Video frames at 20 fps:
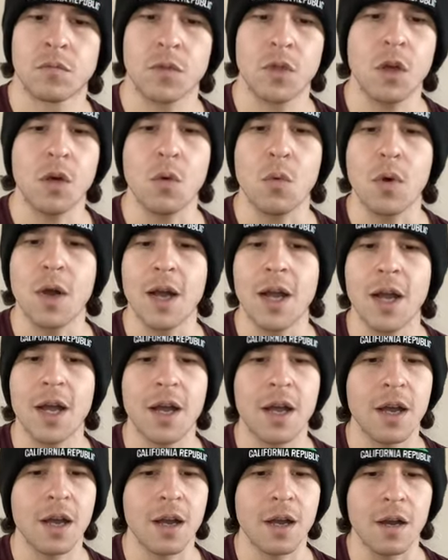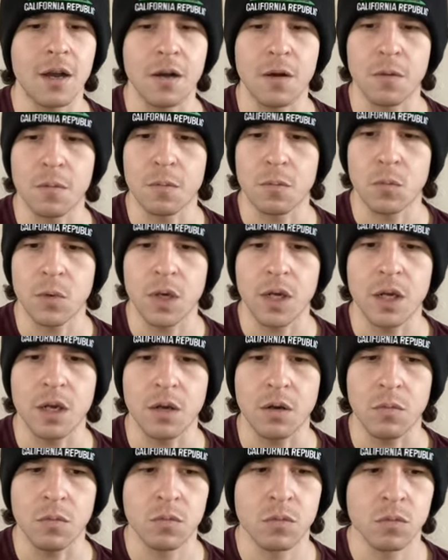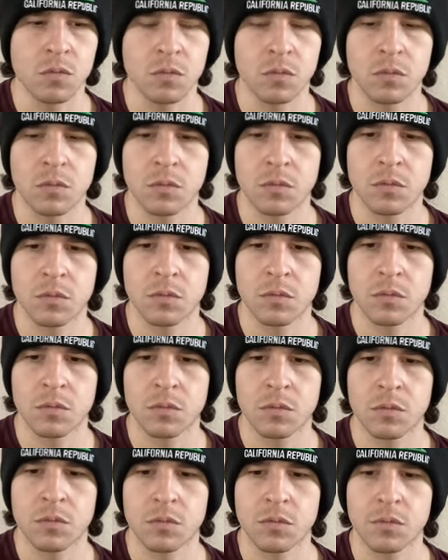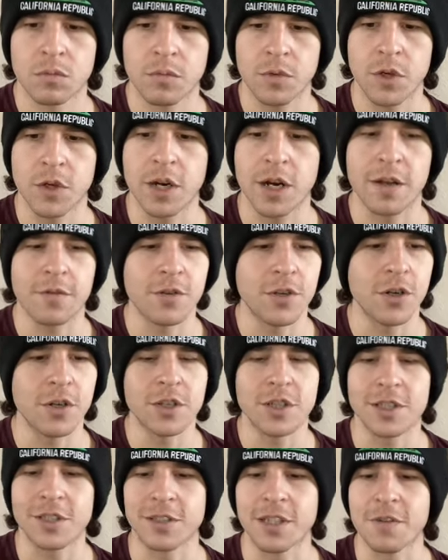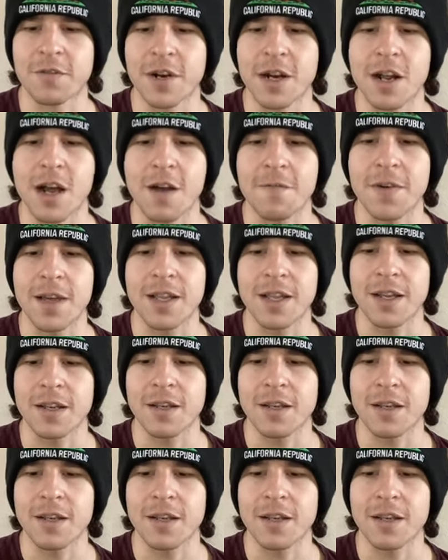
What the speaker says: Oh, wow. Wow. You're just leaving it off at,